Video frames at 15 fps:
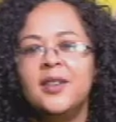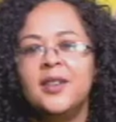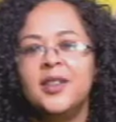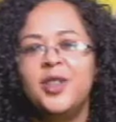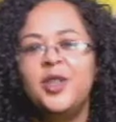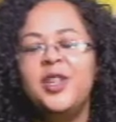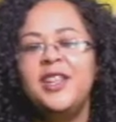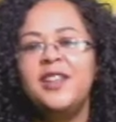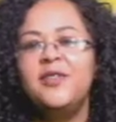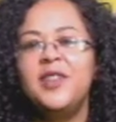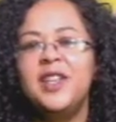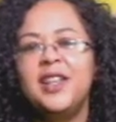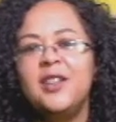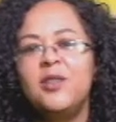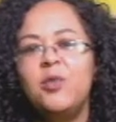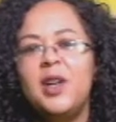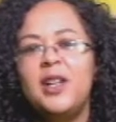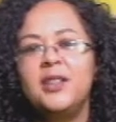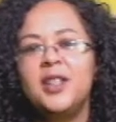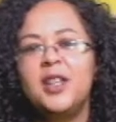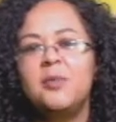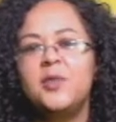Good evening and
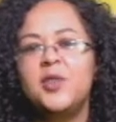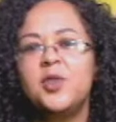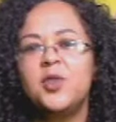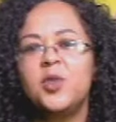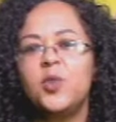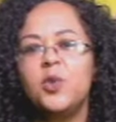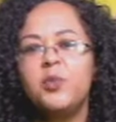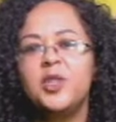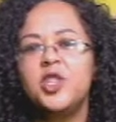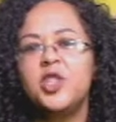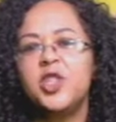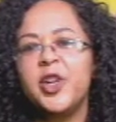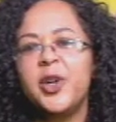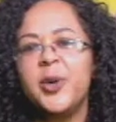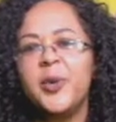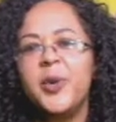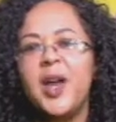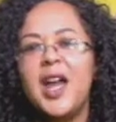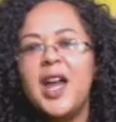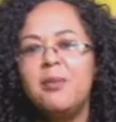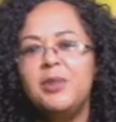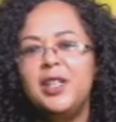welcome to The Woman Show. I'm
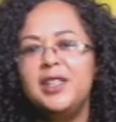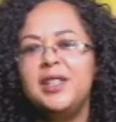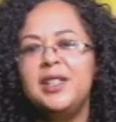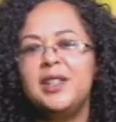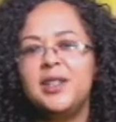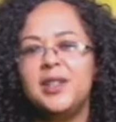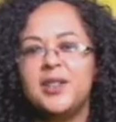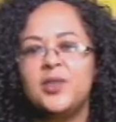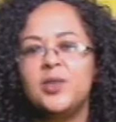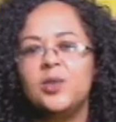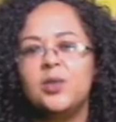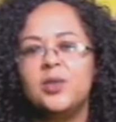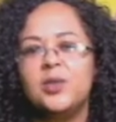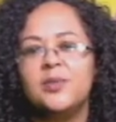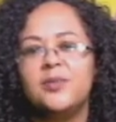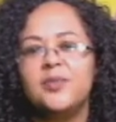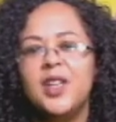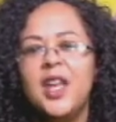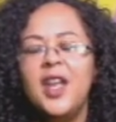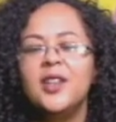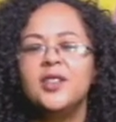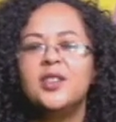Lenina Rassool.
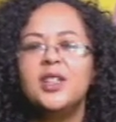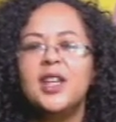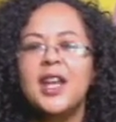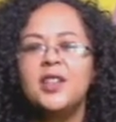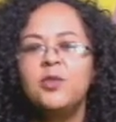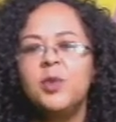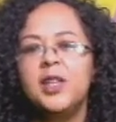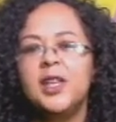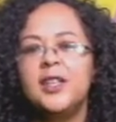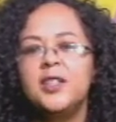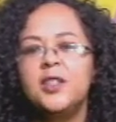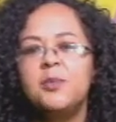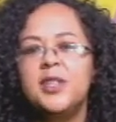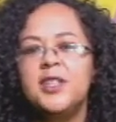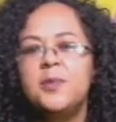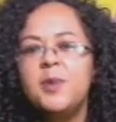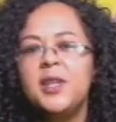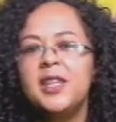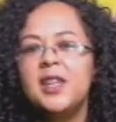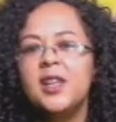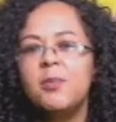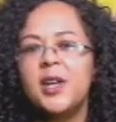Tonight we're going to be speaking
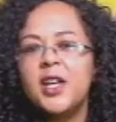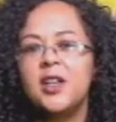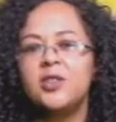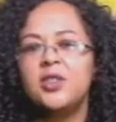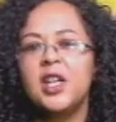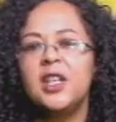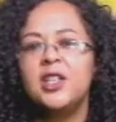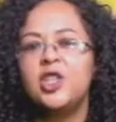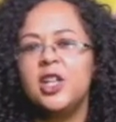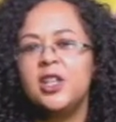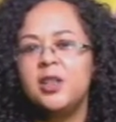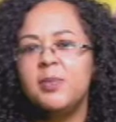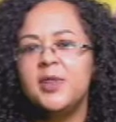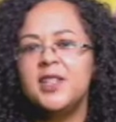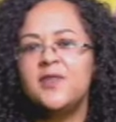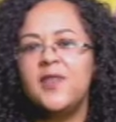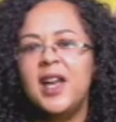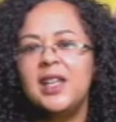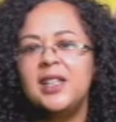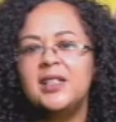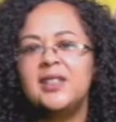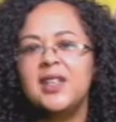about gender-based
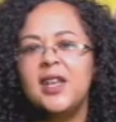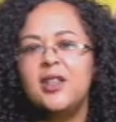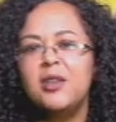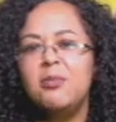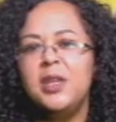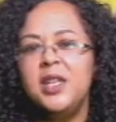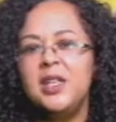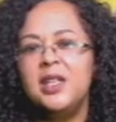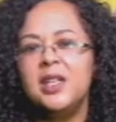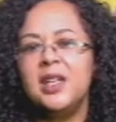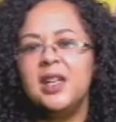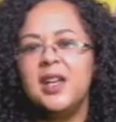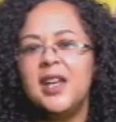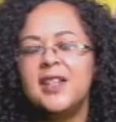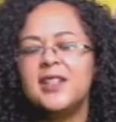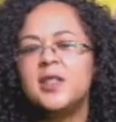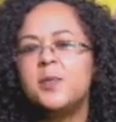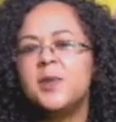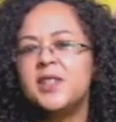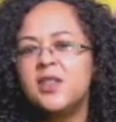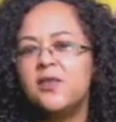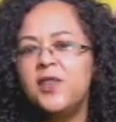violence and the media, and
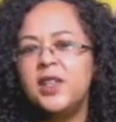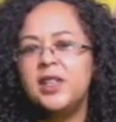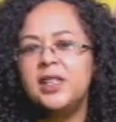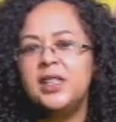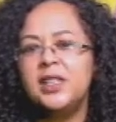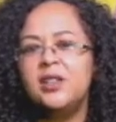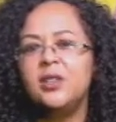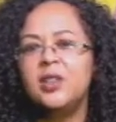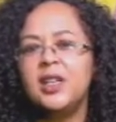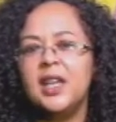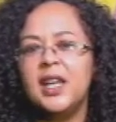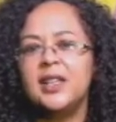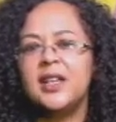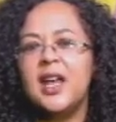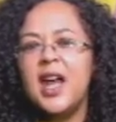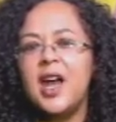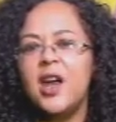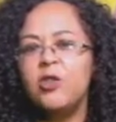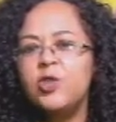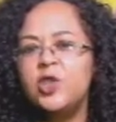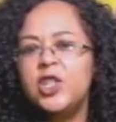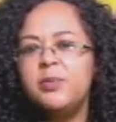specifically looking at how
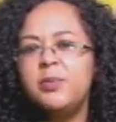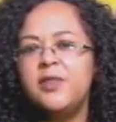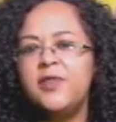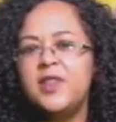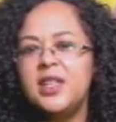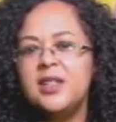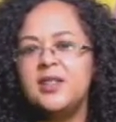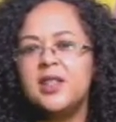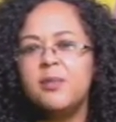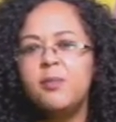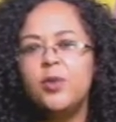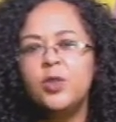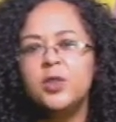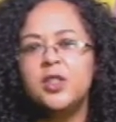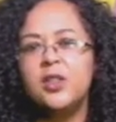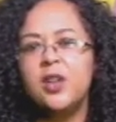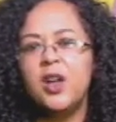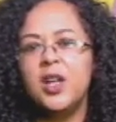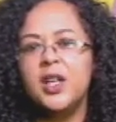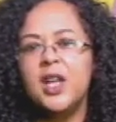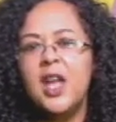GBV is reported on